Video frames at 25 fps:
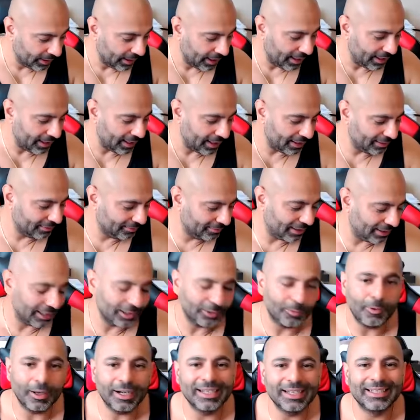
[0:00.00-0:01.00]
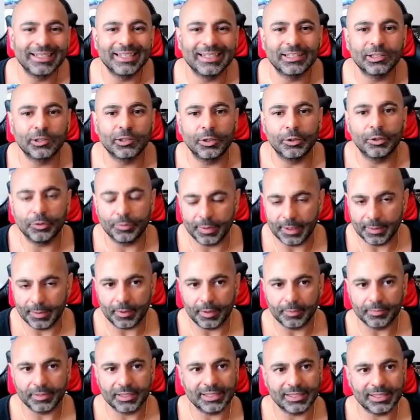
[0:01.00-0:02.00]
I, I don't i don't want to disagree with
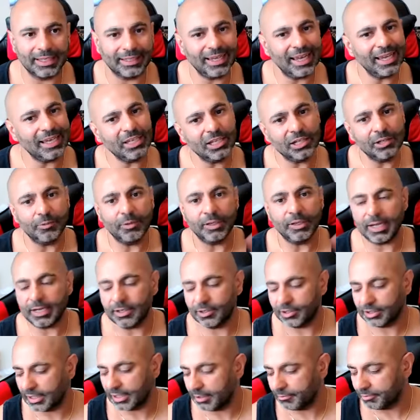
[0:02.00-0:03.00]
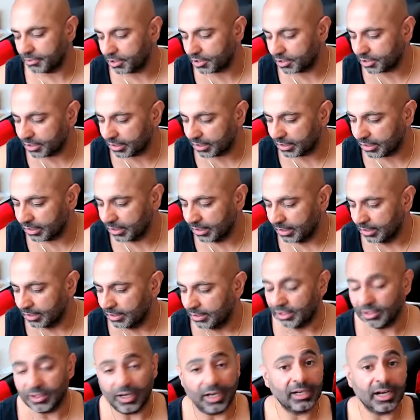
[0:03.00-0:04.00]
people i'm just like hey you know what i understand what you're saying
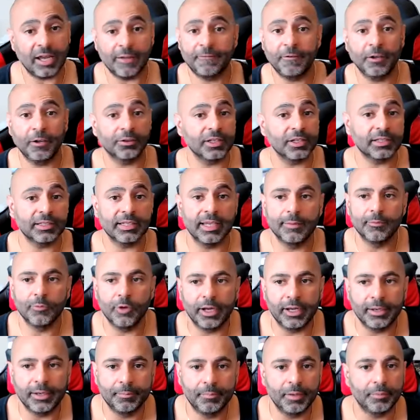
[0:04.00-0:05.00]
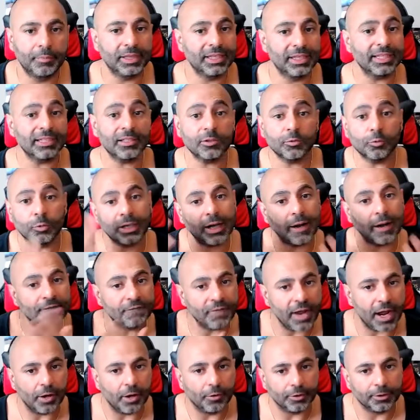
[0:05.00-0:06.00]
you know and i felt the same way but but this is what i
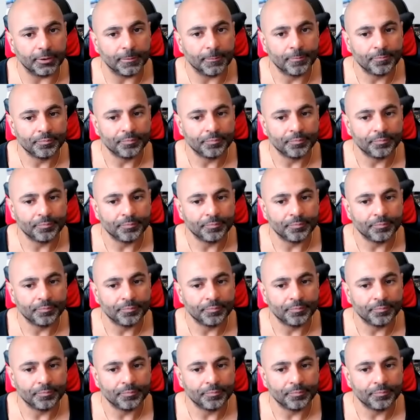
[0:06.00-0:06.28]
found